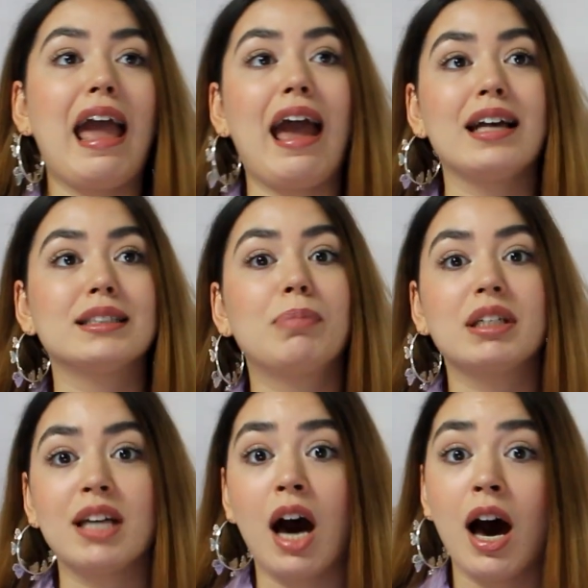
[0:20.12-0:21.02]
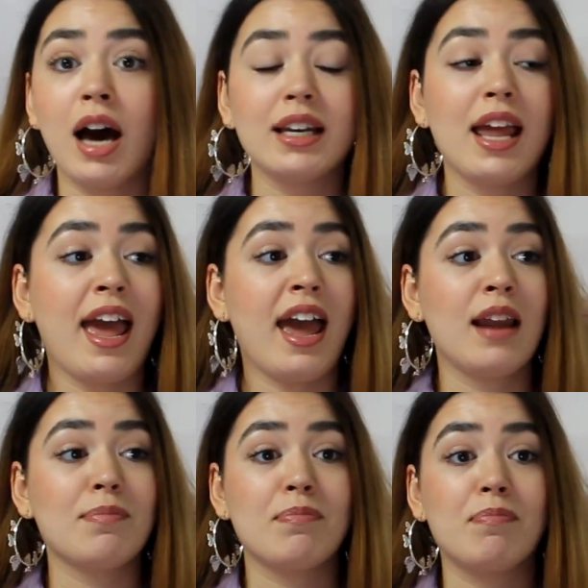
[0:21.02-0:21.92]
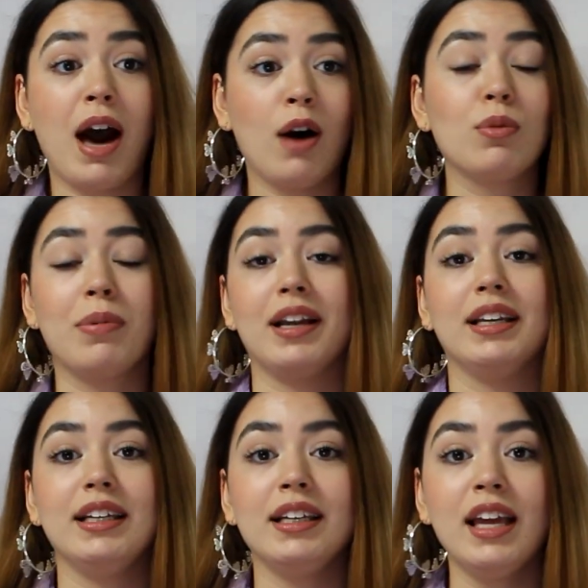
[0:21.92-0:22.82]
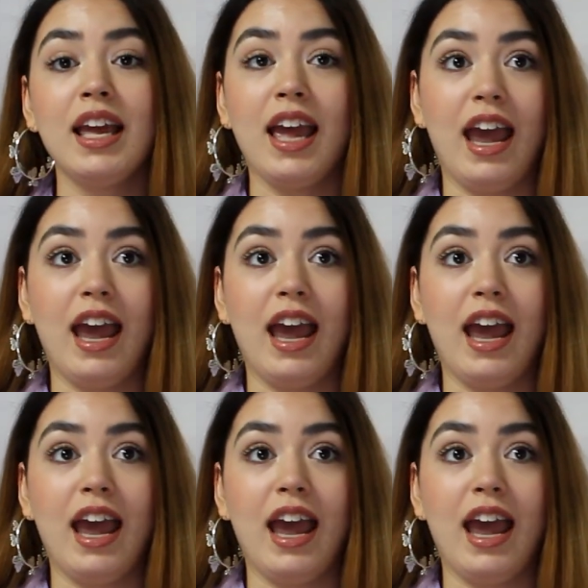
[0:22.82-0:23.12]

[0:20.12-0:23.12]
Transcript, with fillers: as Pathaan and Bahubali